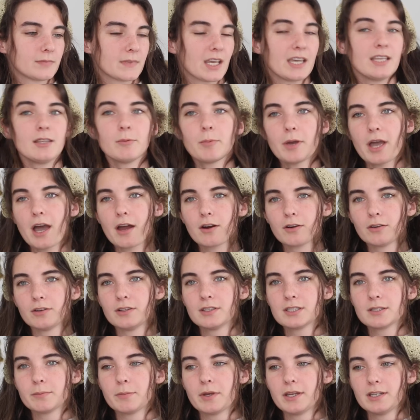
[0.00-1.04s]
in the pattern
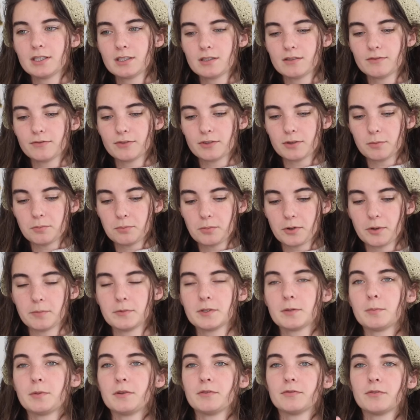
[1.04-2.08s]
it's meant for the
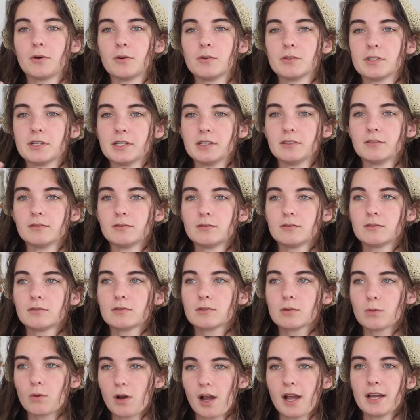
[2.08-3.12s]
brim to be folded
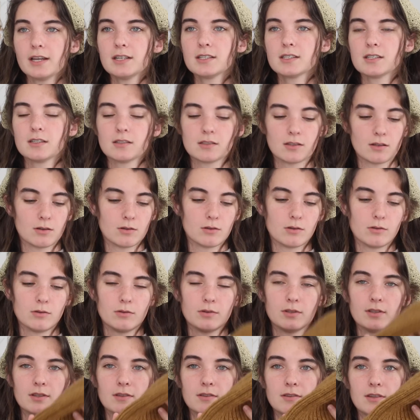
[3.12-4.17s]
twice, and so
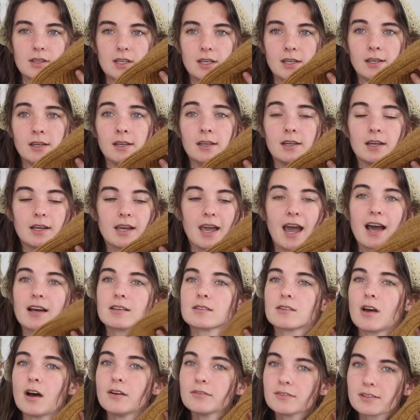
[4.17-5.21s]
the
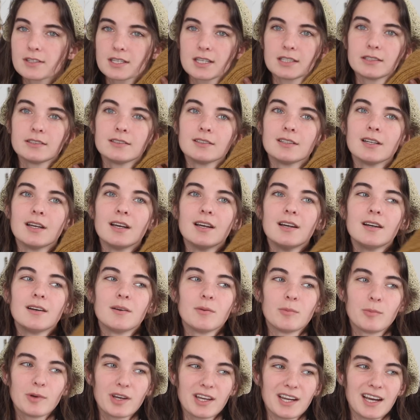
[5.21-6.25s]
cast off is hidden,
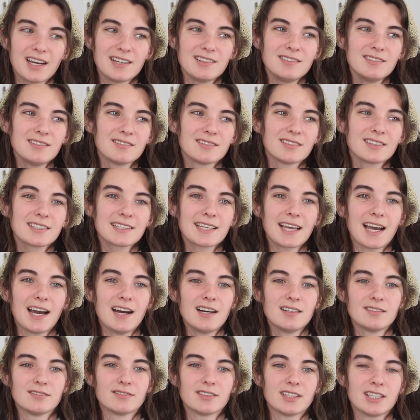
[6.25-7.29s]
but I don't really
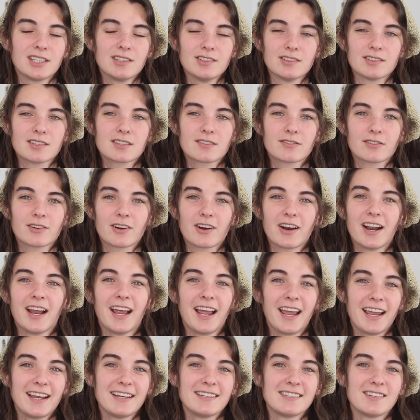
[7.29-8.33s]
have use for
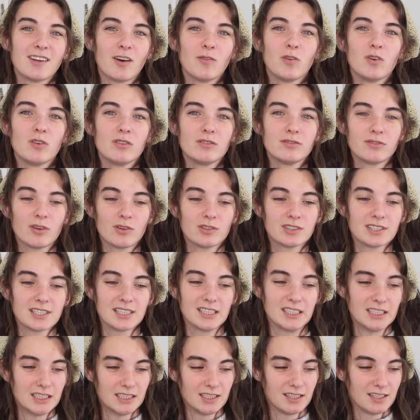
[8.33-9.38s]
a double
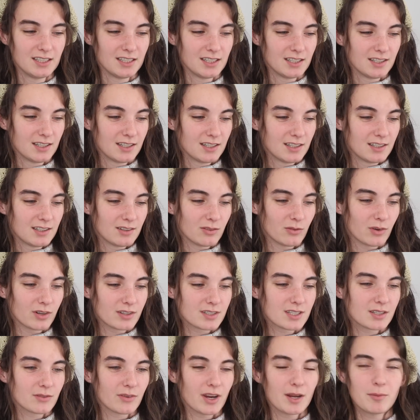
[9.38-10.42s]
folded
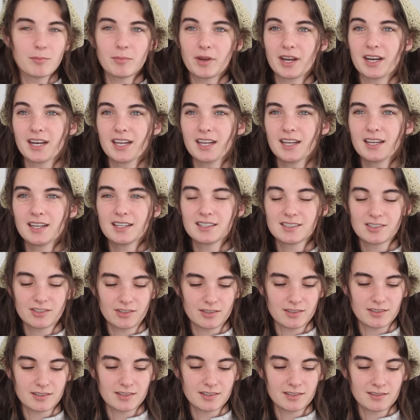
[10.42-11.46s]
worsted weight beanie. It's
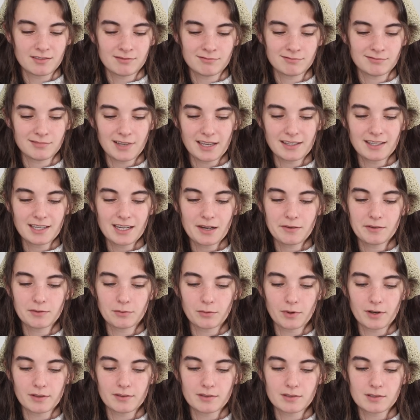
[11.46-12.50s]
just, I think I would
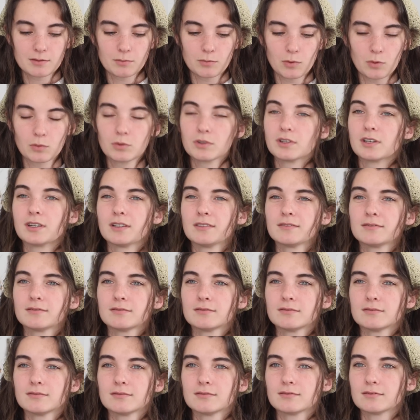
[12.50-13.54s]
wear this more
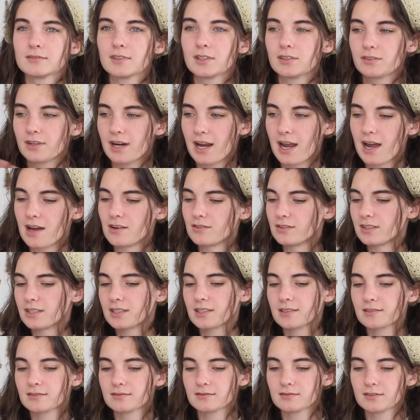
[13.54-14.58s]

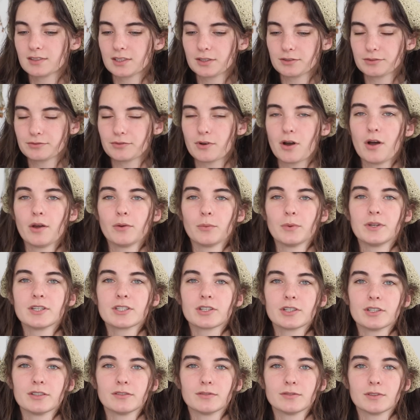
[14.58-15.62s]
around the fall and
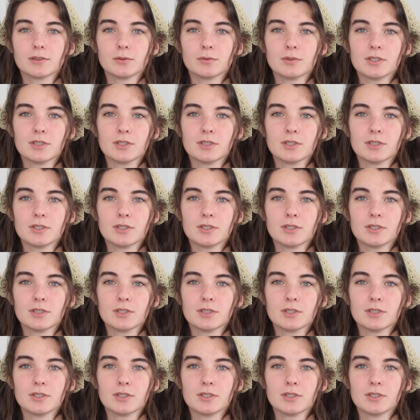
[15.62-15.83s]
winter if it